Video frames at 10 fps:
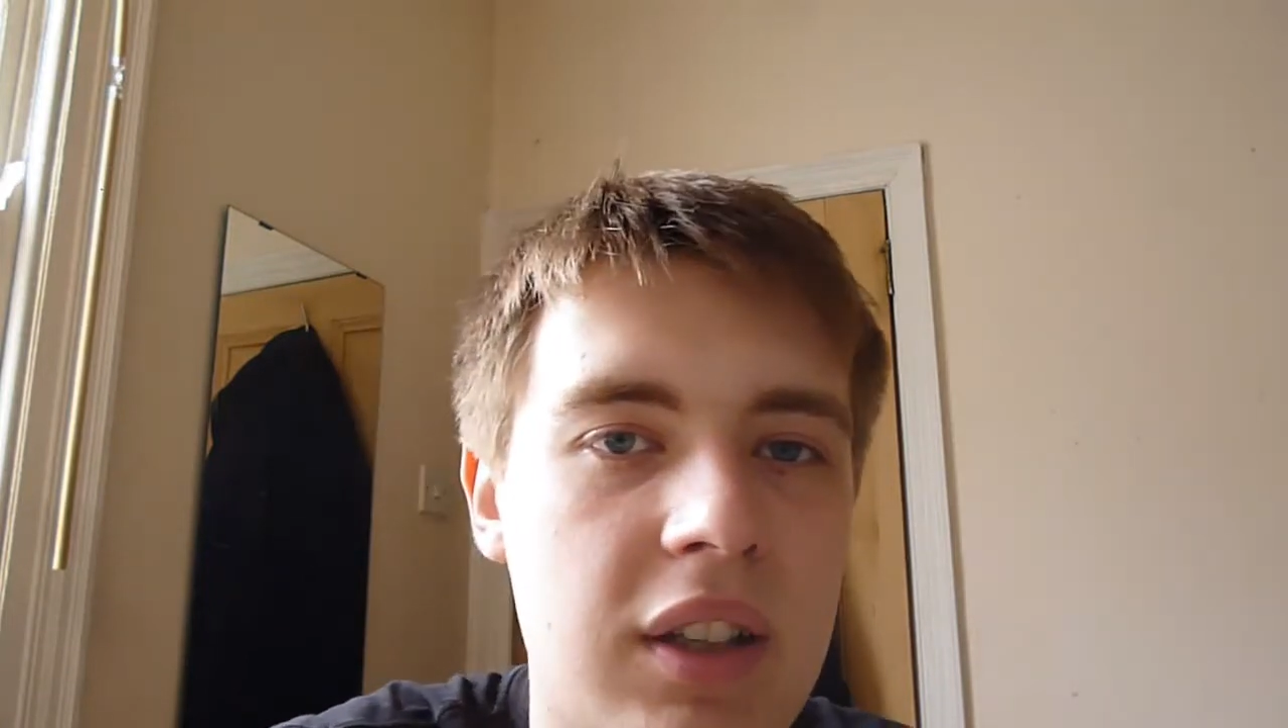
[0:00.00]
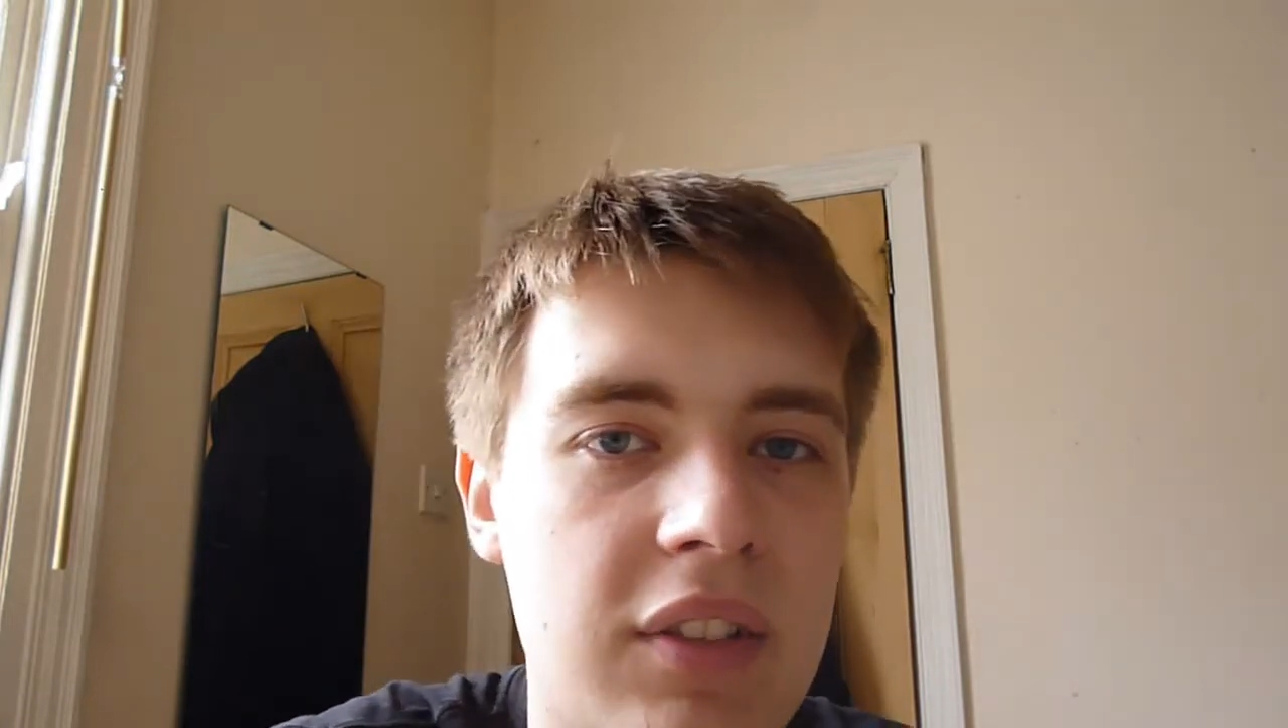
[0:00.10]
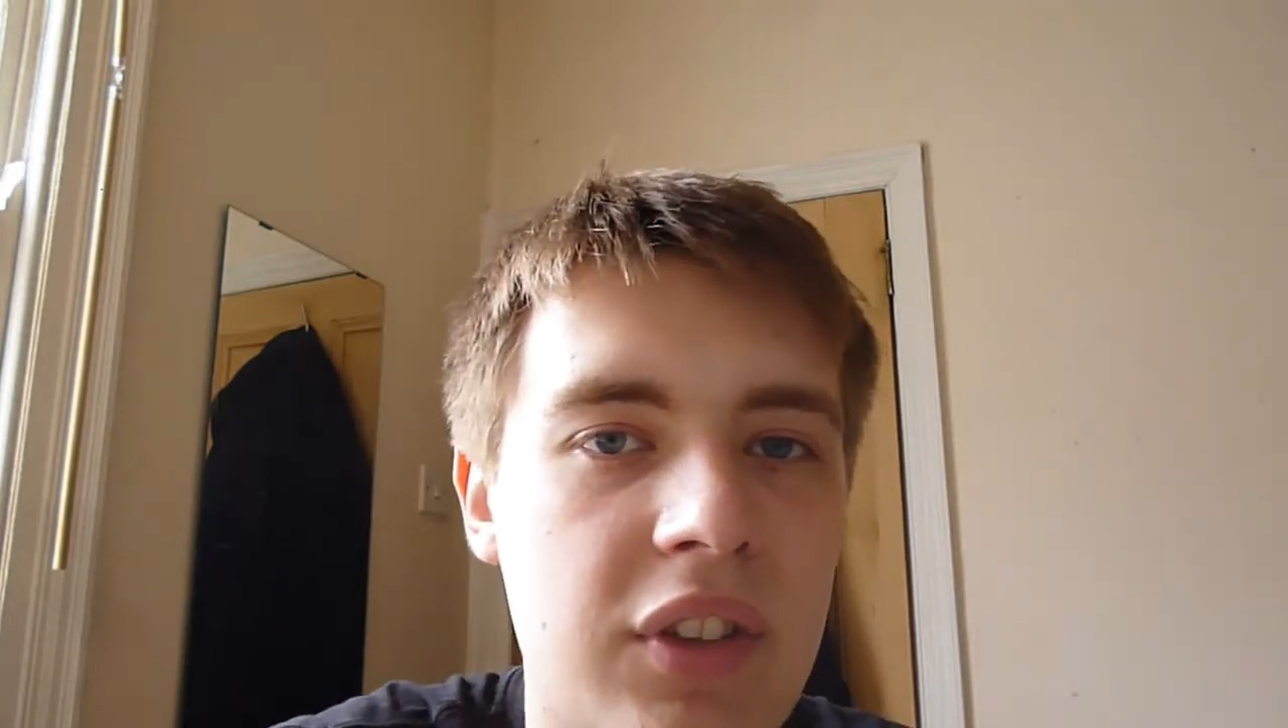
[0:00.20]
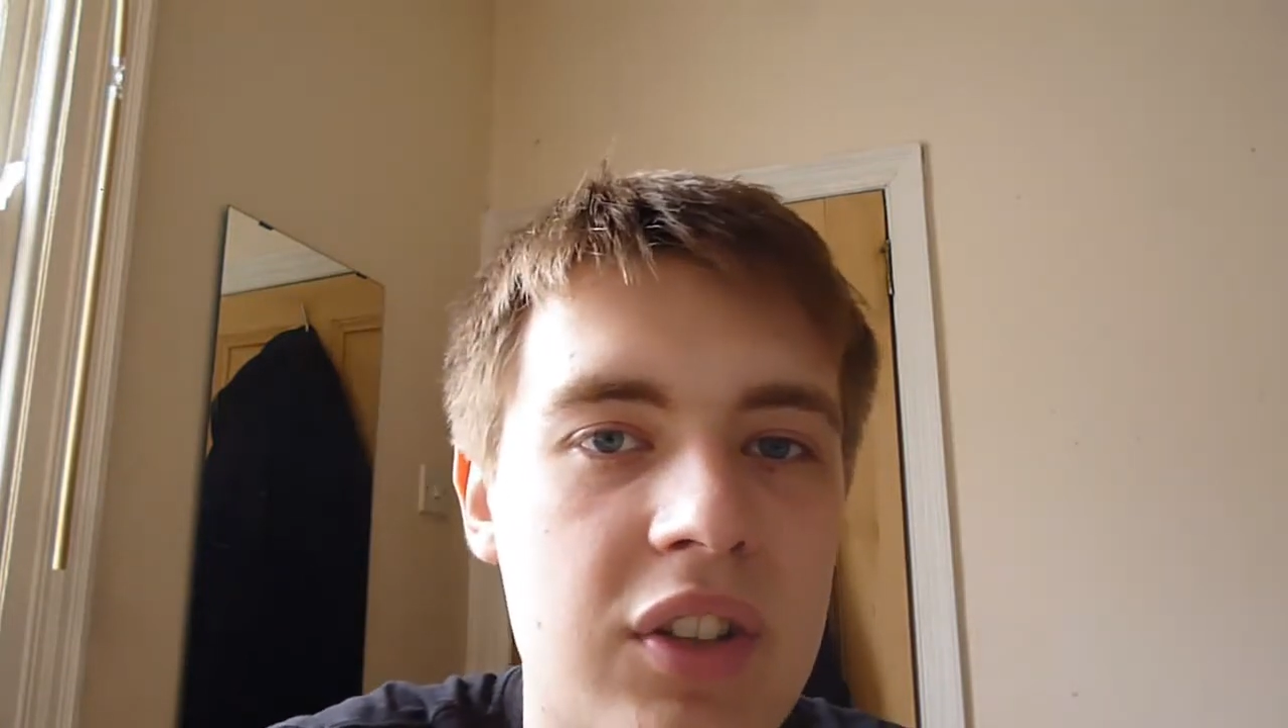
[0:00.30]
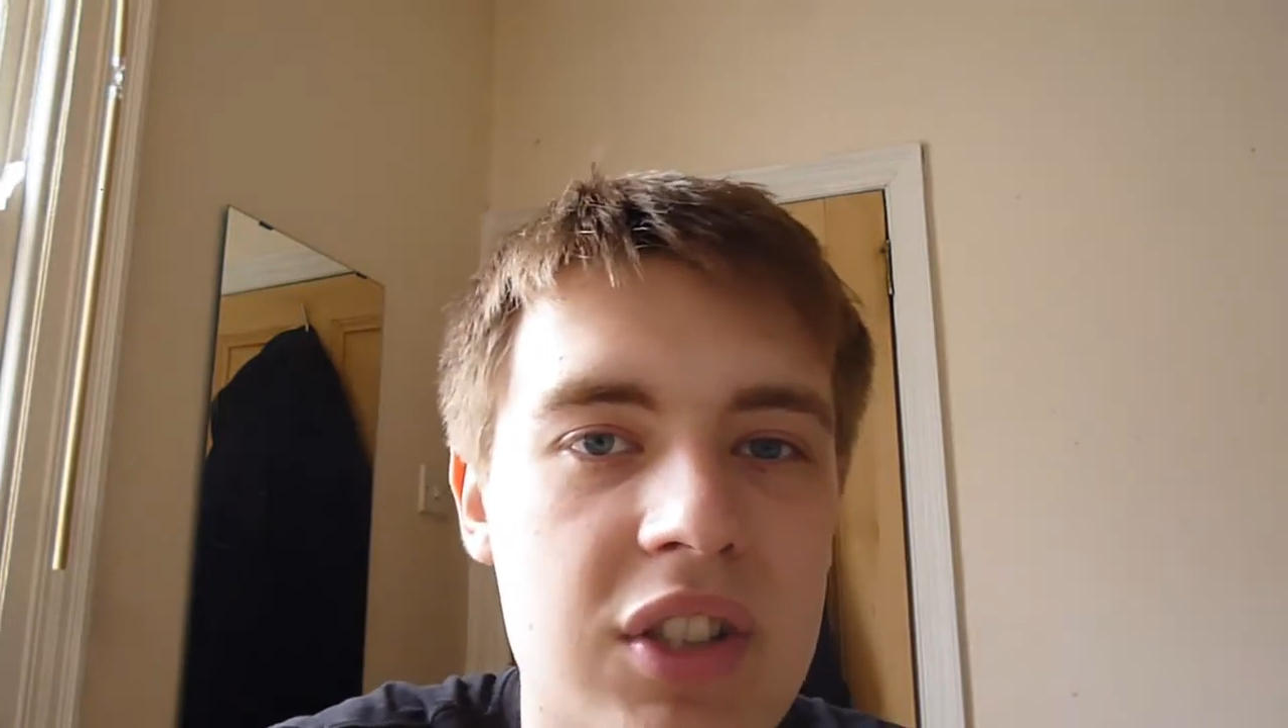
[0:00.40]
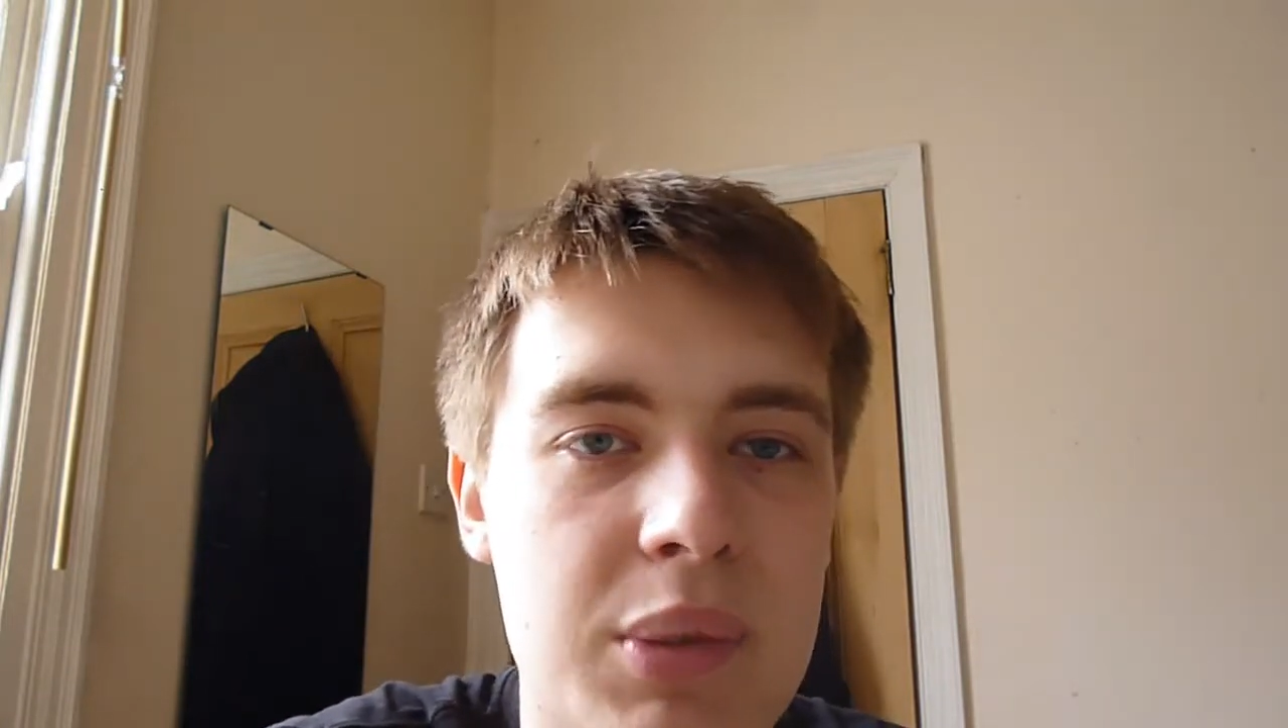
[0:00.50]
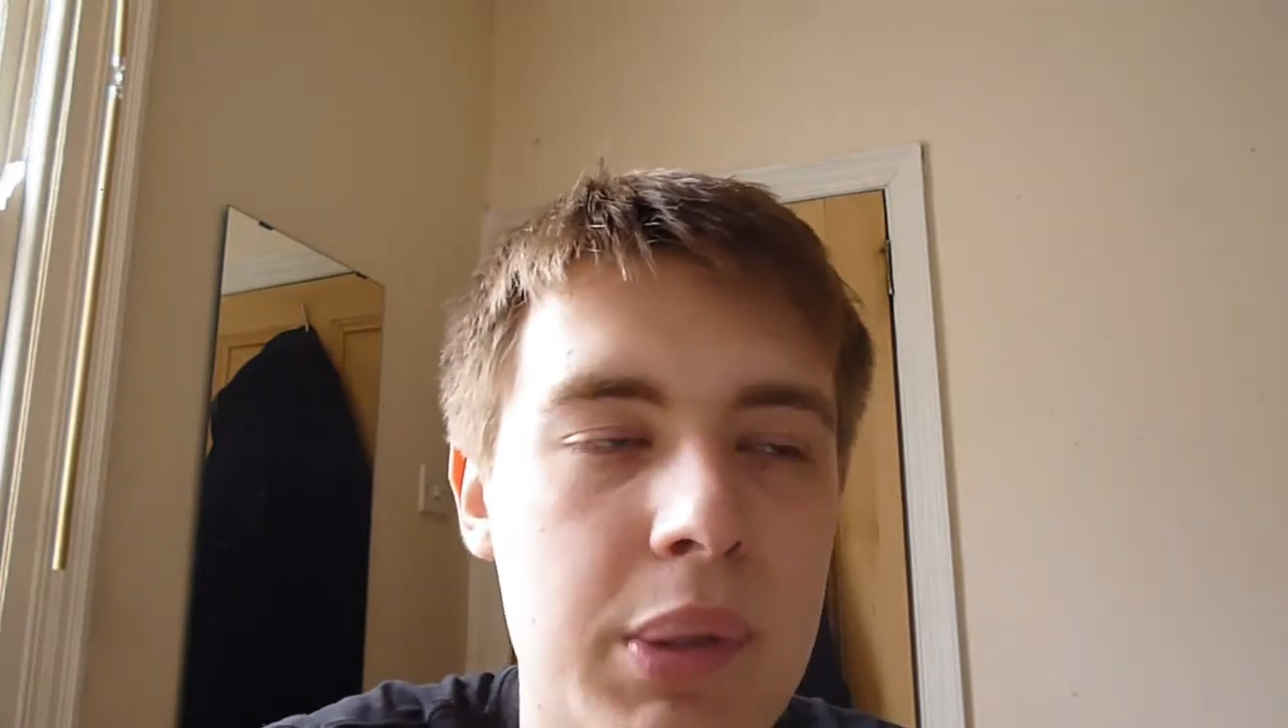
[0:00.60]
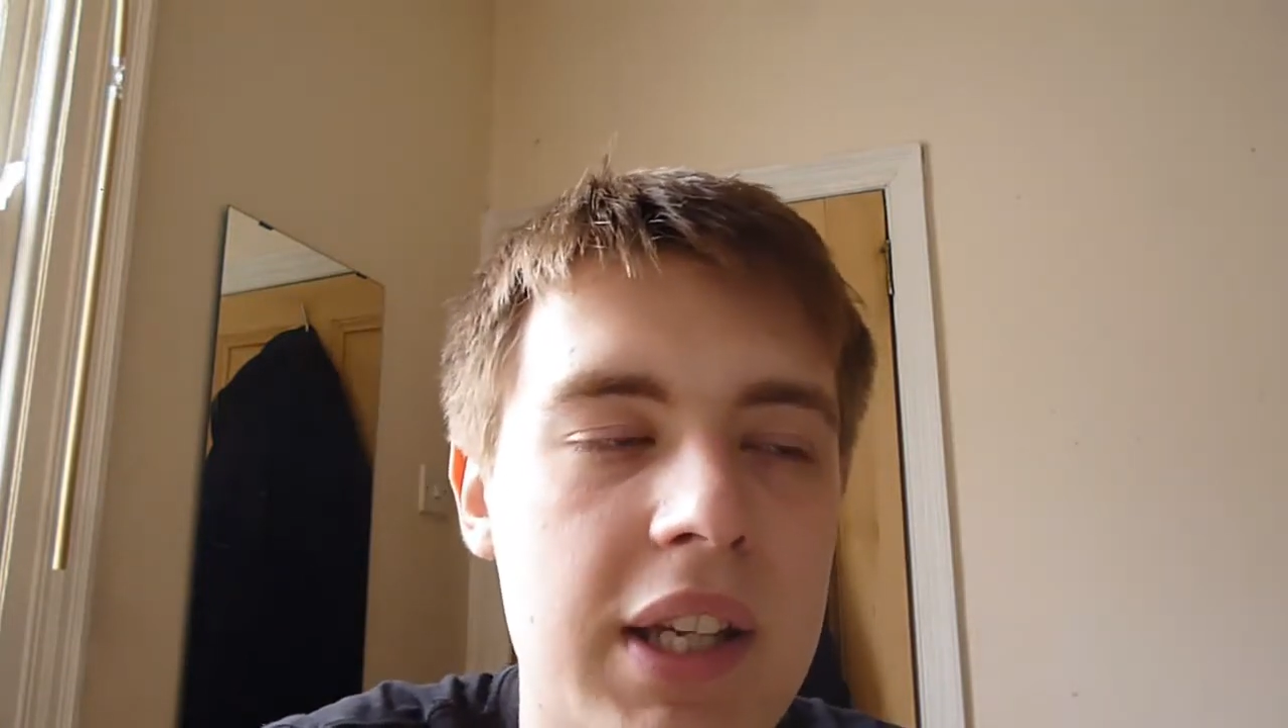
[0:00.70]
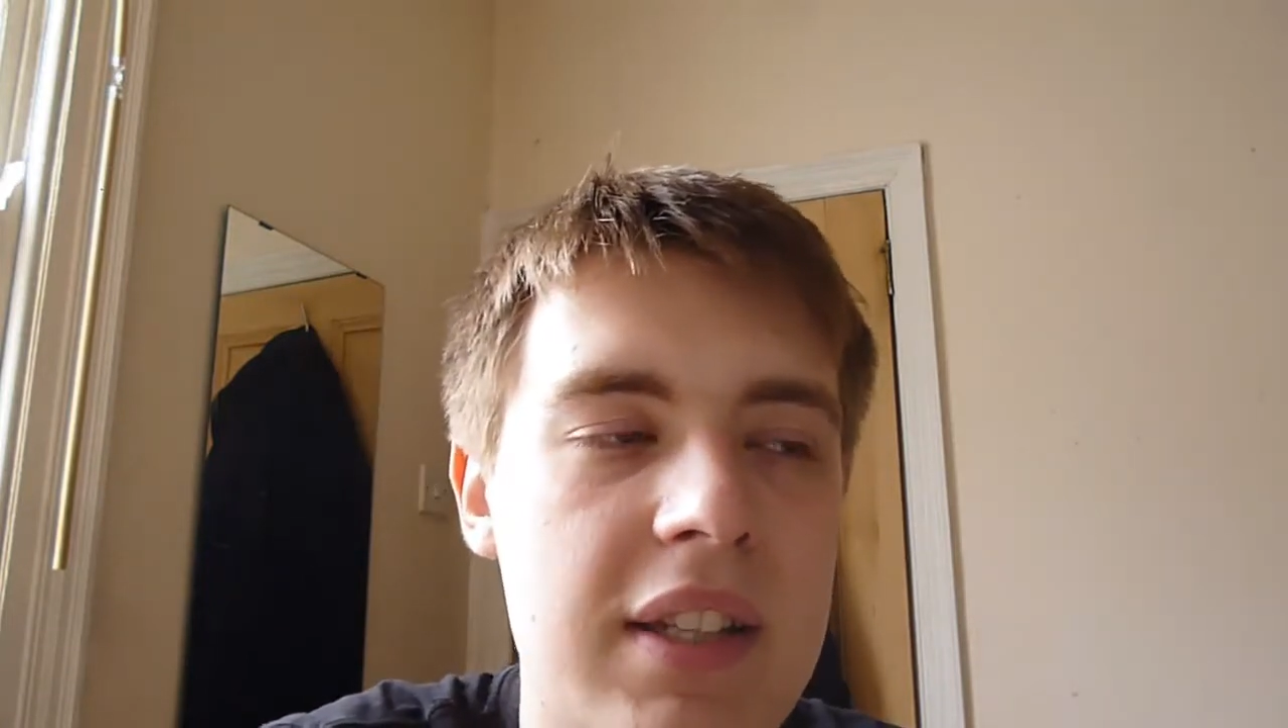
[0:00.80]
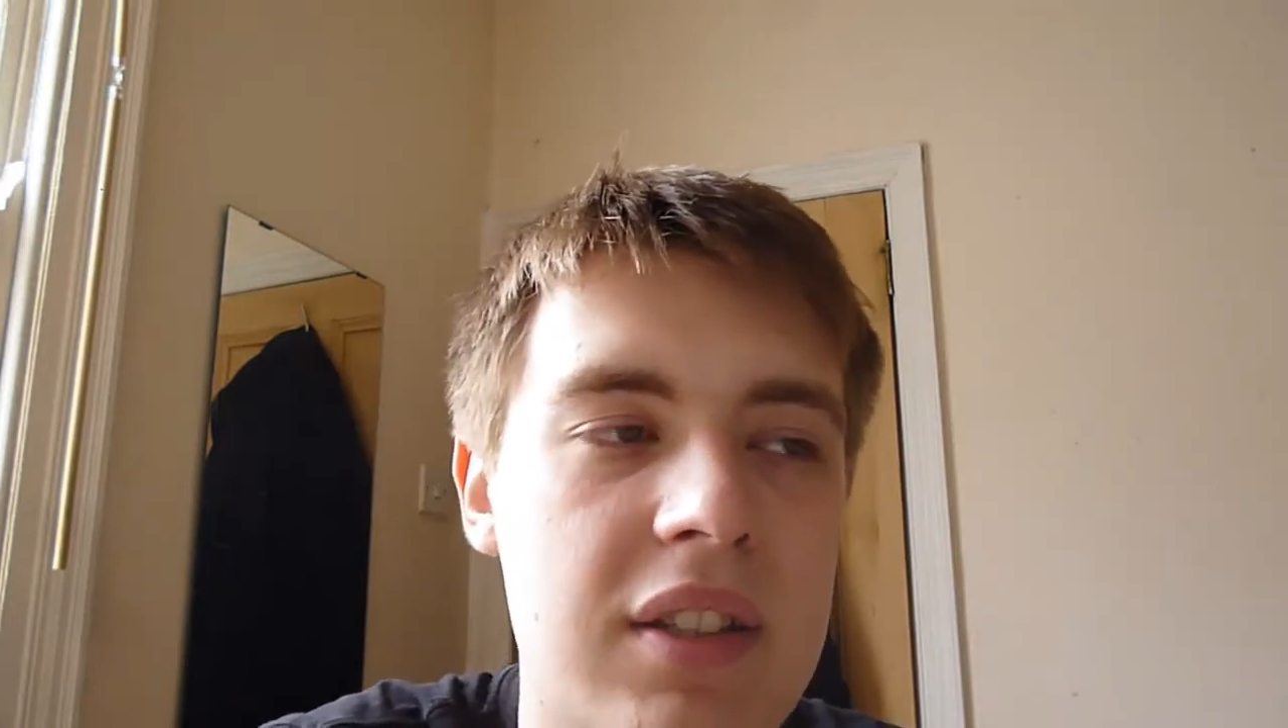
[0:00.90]
advantage
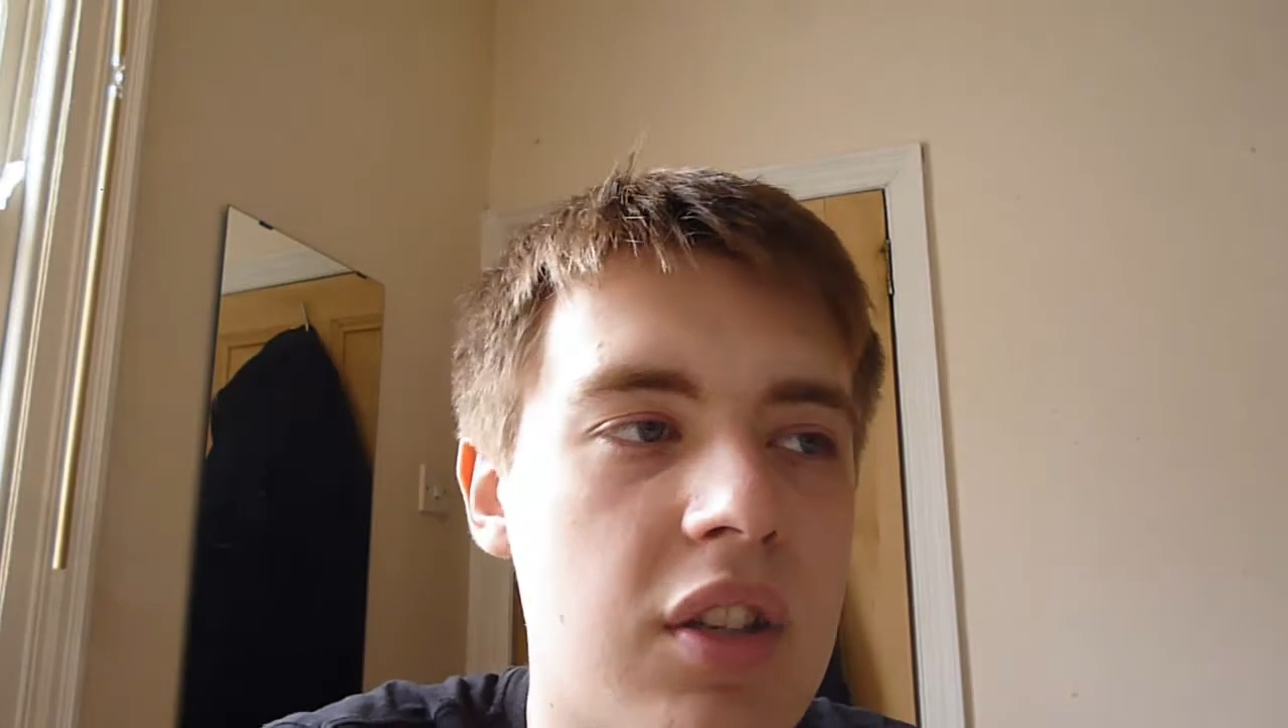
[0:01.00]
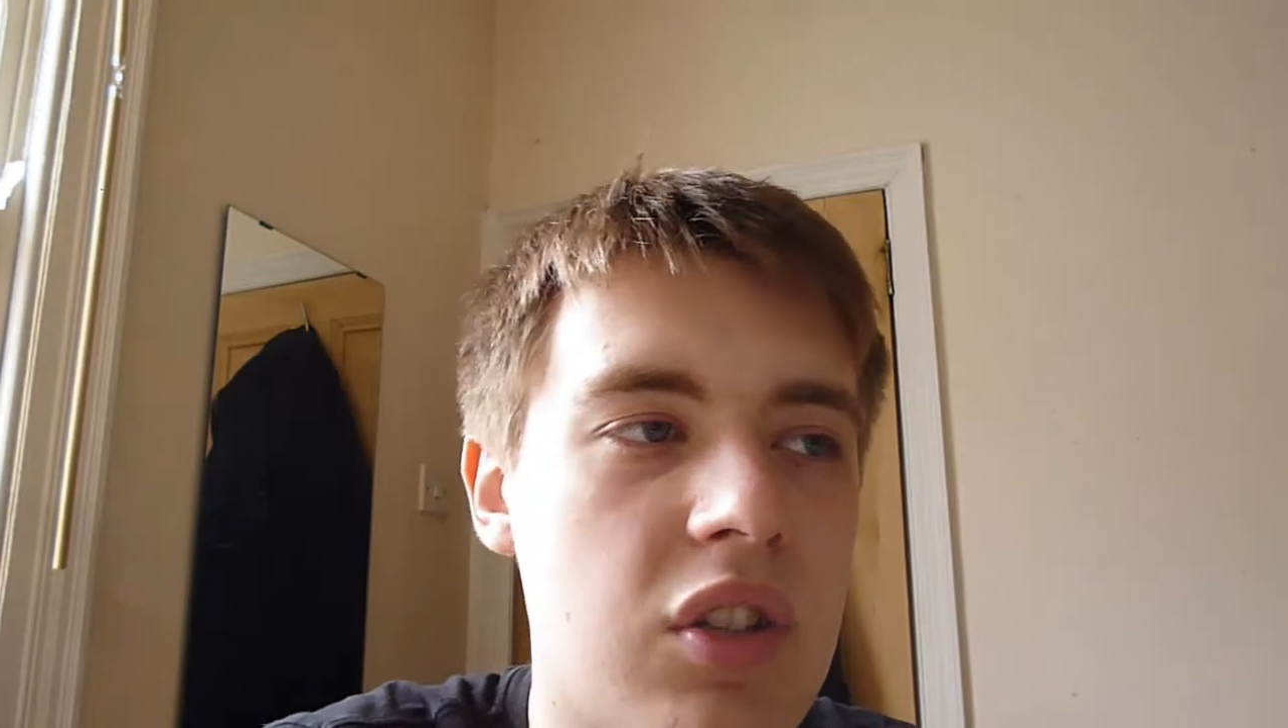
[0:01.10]
plays.